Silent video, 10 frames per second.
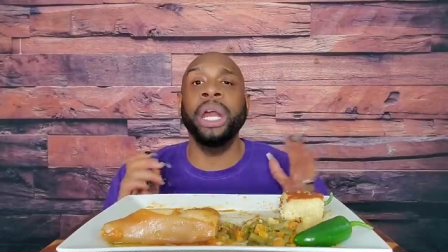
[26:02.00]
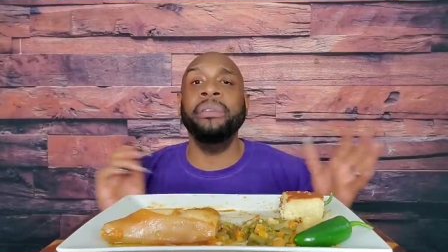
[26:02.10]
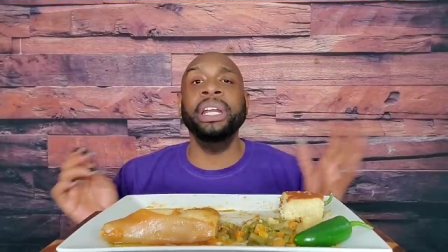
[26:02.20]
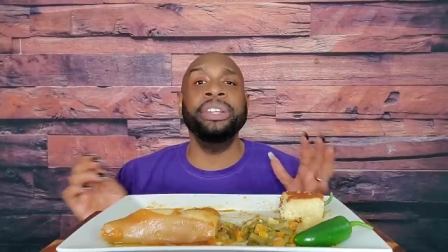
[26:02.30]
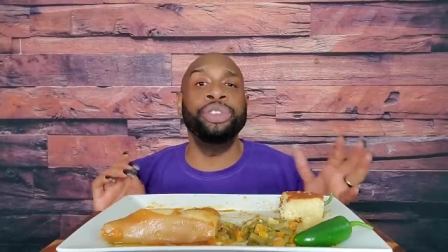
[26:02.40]
Do
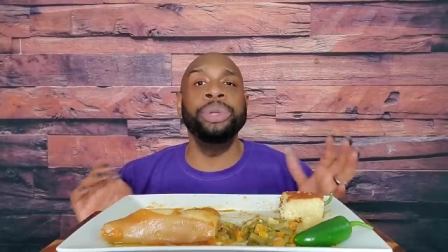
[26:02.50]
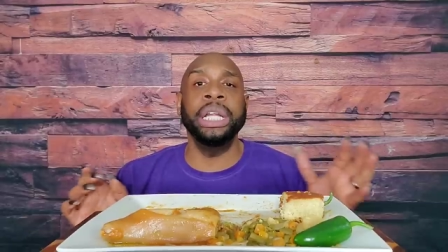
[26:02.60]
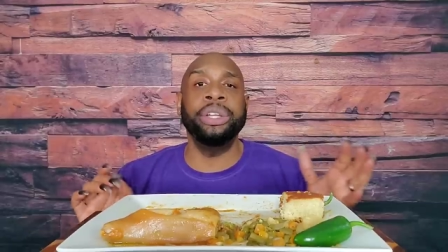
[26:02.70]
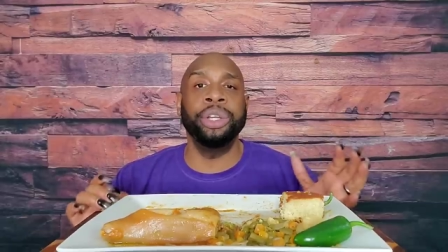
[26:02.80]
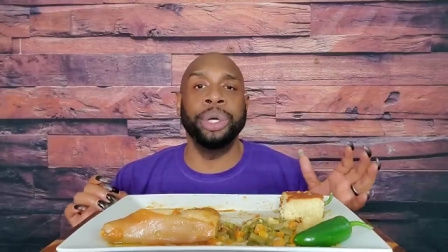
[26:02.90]
whatever that you
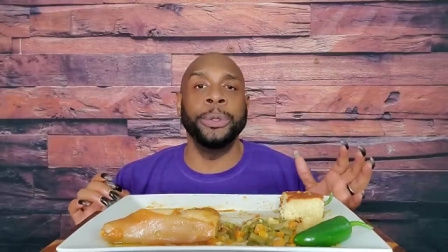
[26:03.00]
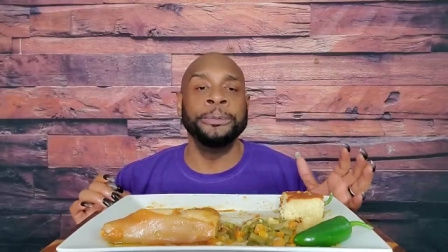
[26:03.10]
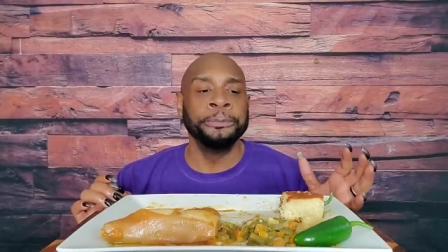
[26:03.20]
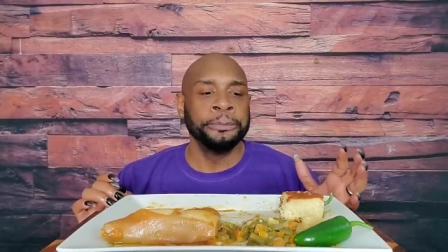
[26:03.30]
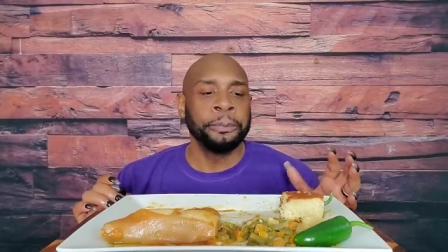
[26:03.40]
need to
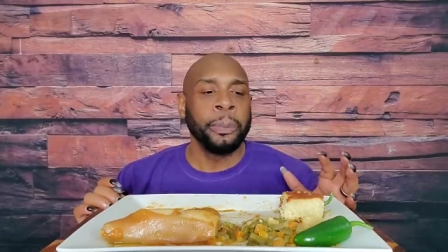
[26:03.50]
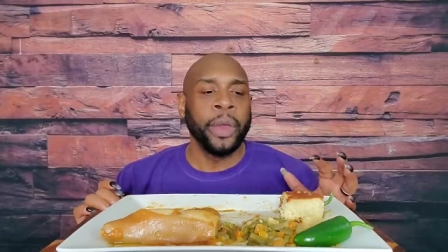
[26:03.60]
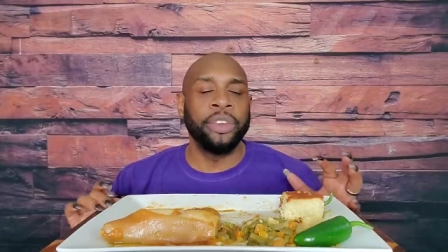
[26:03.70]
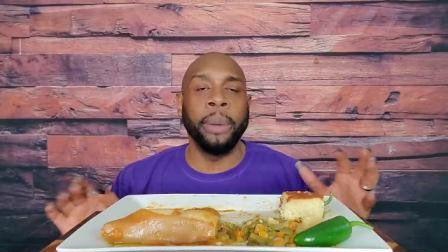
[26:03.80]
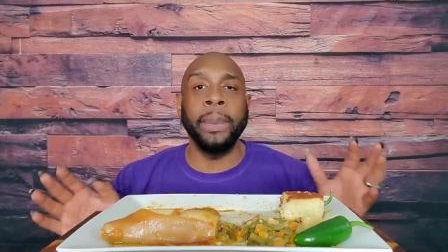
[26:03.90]
do
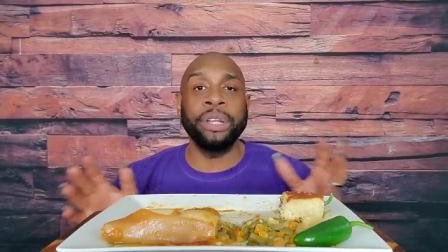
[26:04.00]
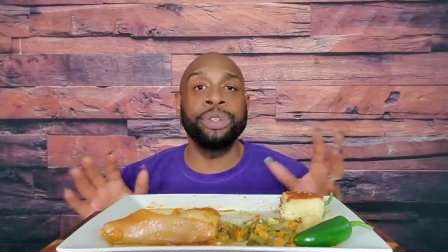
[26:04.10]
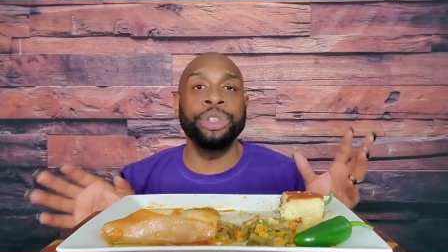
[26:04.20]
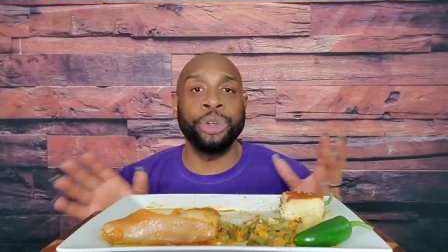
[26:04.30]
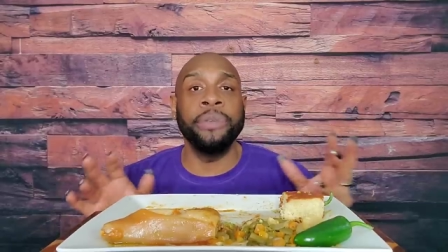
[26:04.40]
to make
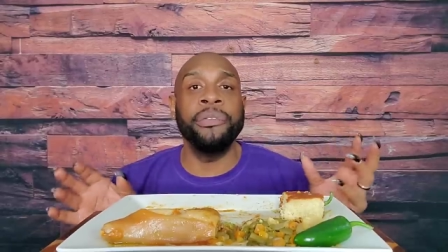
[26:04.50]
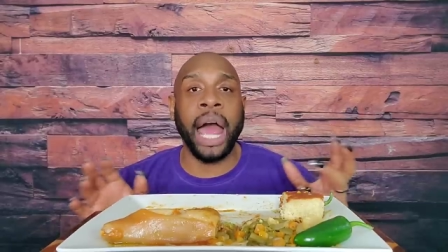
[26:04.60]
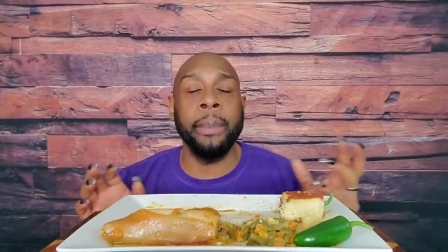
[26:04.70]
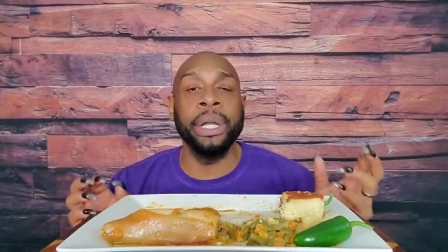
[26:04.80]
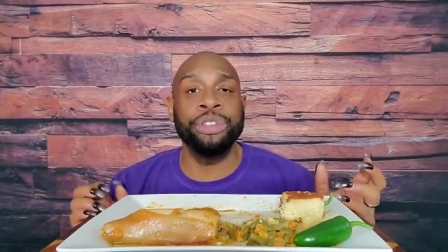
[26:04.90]
sure that your
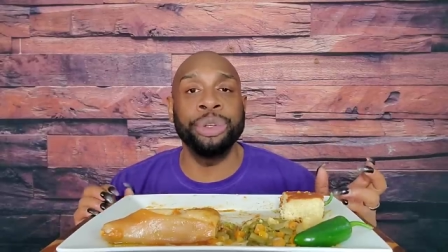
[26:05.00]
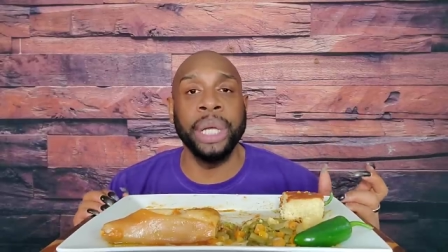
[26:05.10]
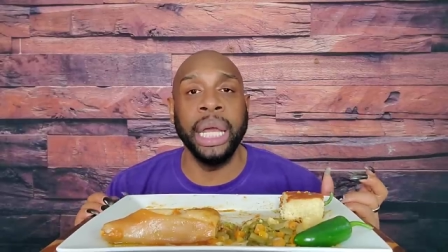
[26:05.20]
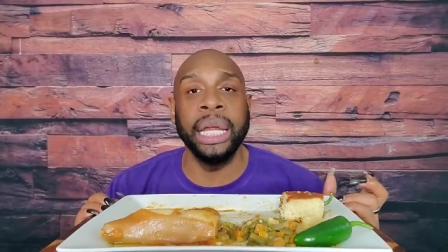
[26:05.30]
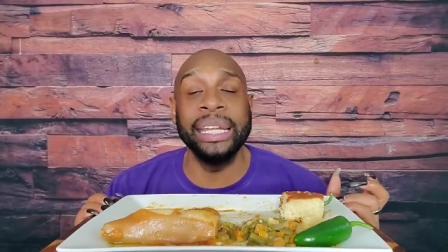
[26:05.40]
environment that
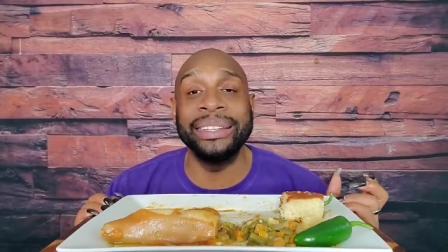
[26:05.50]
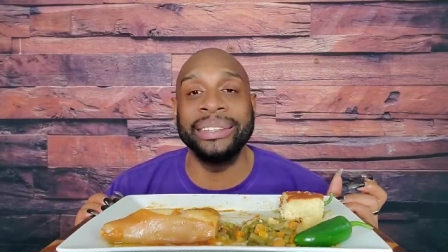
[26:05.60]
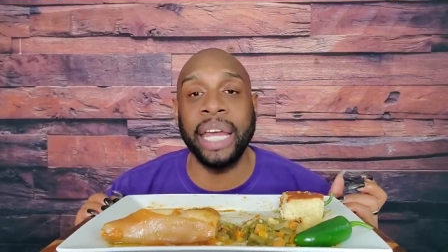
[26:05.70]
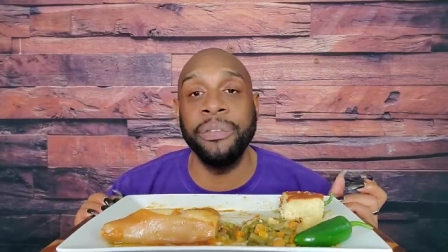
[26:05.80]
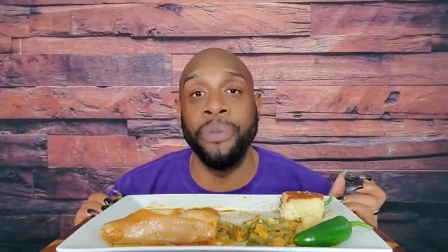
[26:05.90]
you're in is
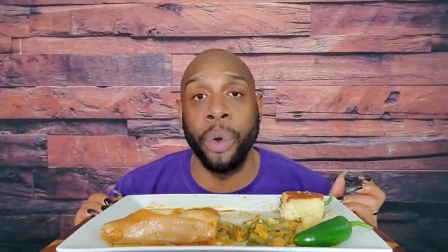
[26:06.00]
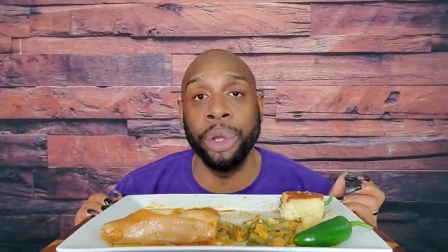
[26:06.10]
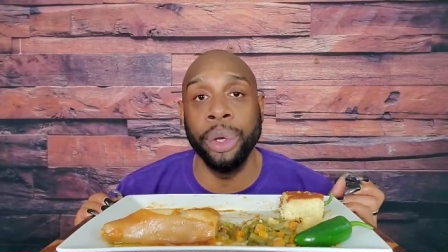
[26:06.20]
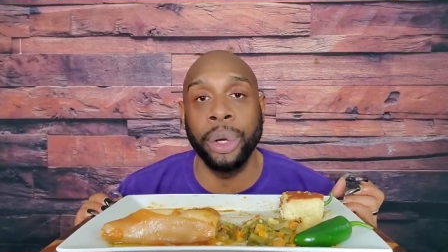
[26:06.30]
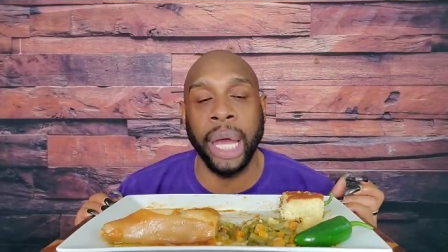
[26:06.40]
safe
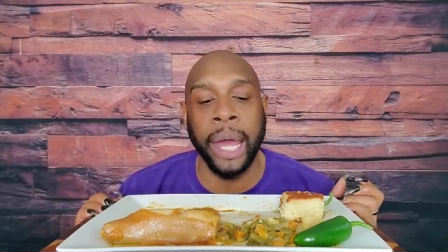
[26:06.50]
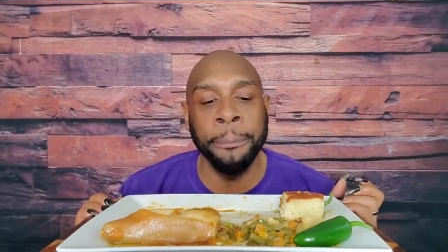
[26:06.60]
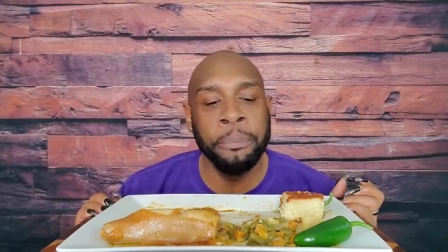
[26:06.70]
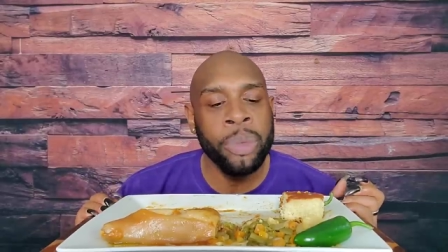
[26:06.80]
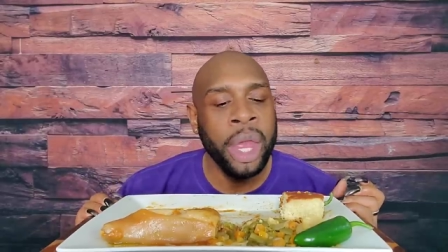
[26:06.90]
for you,
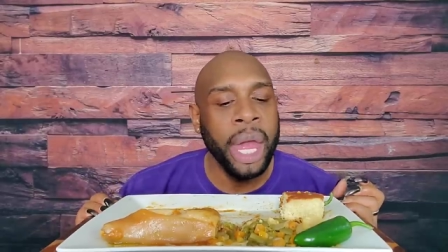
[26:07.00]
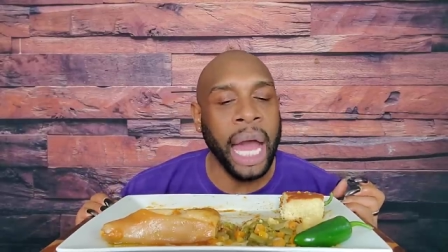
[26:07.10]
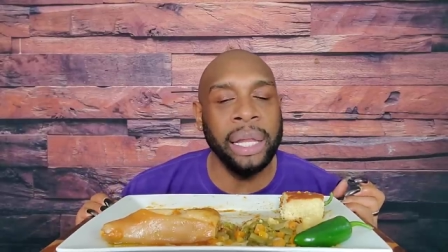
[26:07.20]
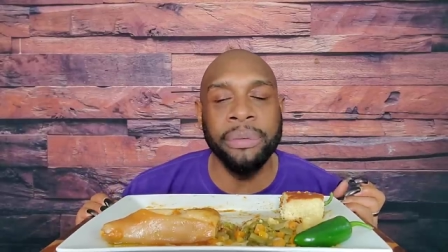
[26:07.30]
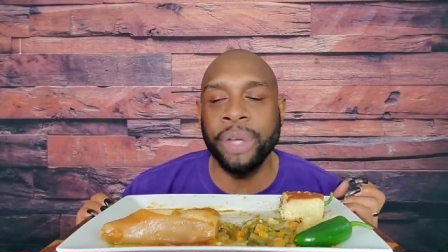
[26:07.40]
okay?
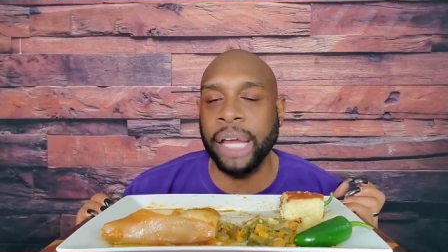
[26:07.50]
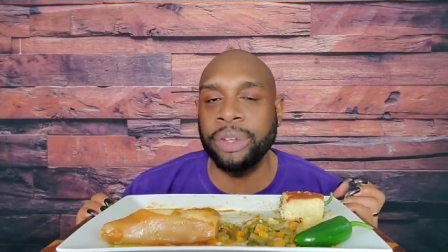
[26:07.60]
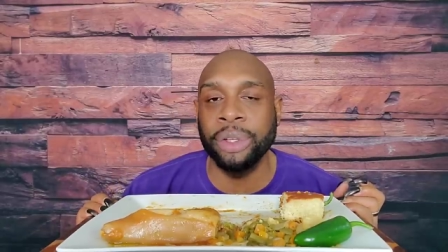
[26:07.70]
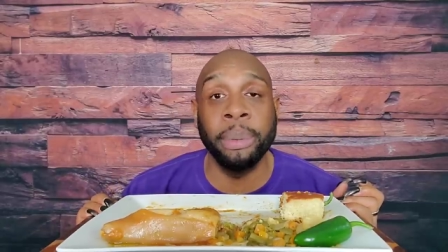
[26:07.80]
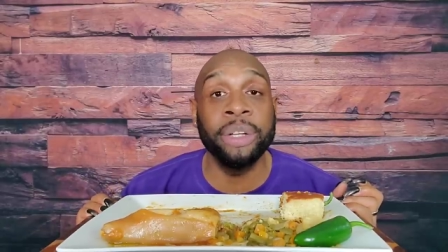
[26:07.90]
I love you
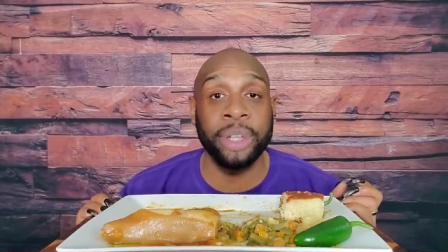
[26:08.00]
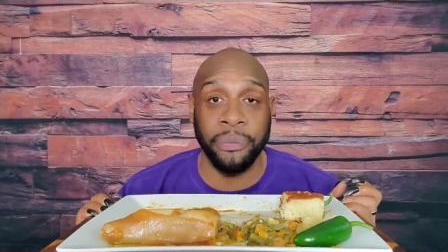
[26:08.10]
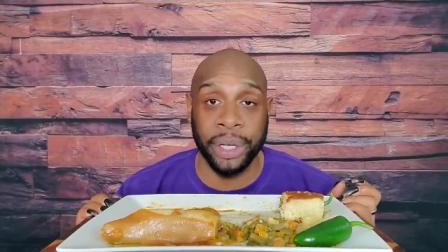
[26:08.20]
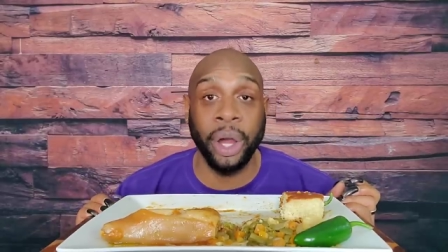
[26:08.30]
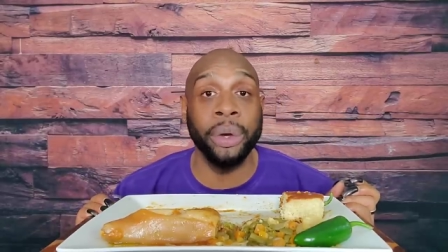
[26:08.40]
guys so, so much.
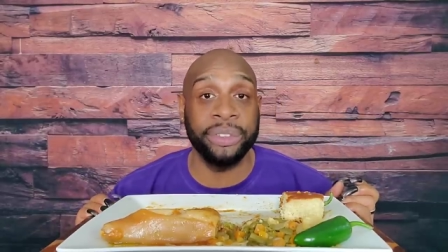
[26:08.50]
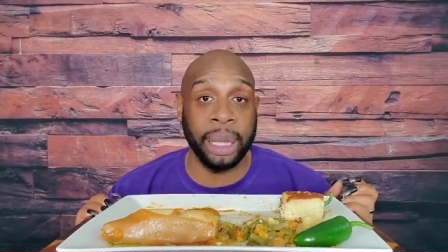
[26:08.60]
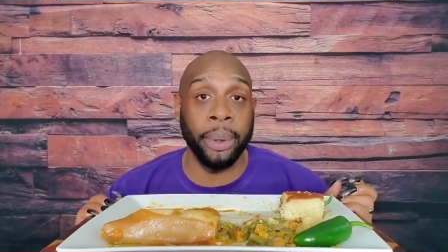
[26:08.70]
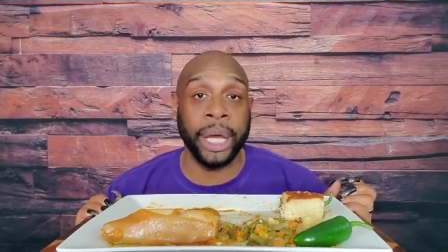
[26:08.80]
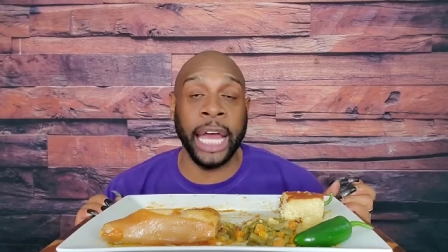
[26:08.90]
I'm finna go this
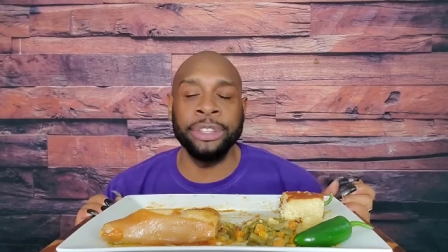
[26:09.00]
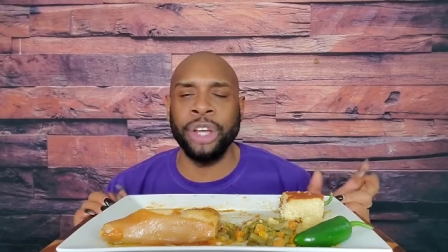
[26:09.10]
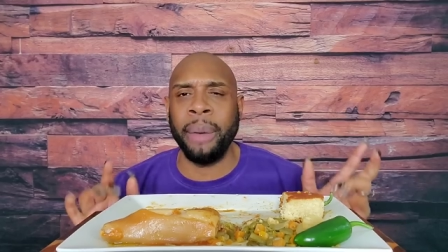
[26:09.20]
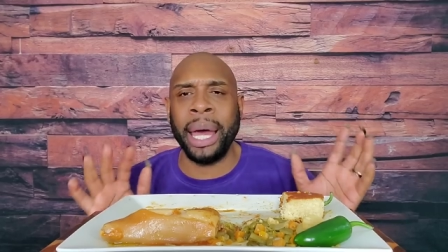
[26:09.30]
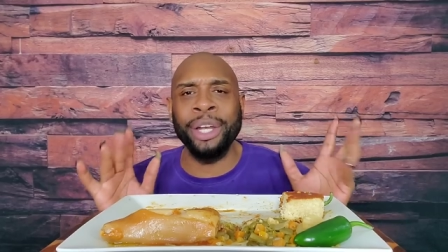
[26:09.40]
time, okay?
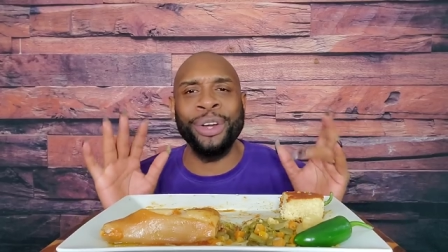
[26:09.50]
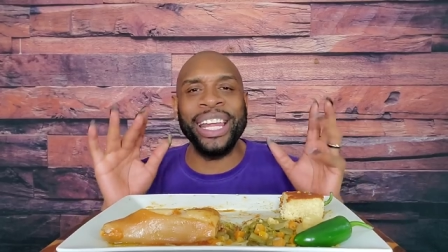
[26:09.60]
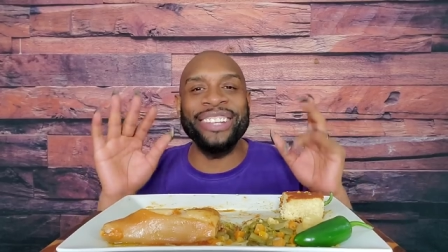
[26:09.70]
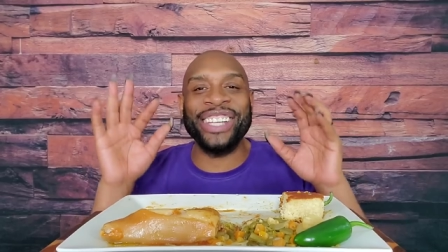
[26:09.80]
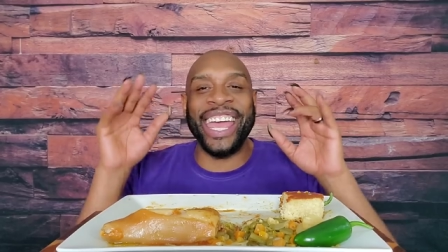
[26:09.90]
To my new
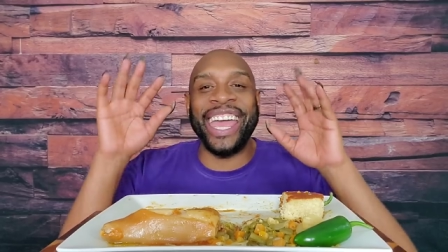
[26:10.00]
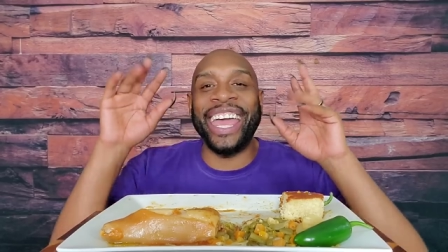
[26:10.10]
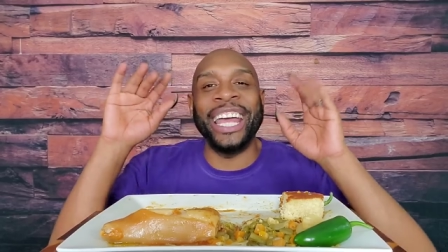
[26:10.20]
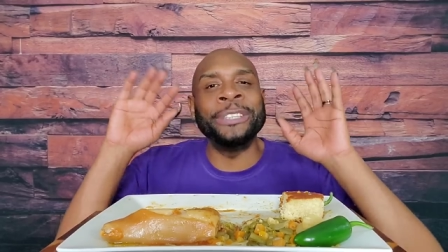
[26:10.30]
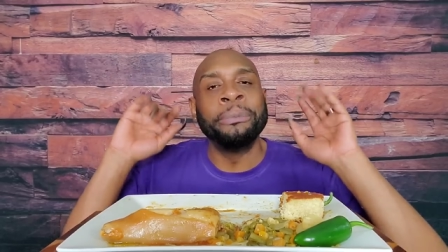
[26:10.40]

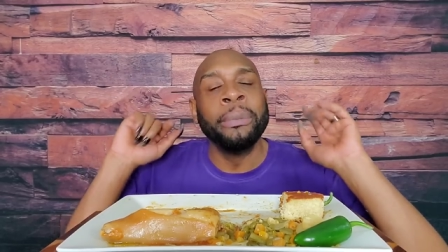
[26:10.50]
Legion,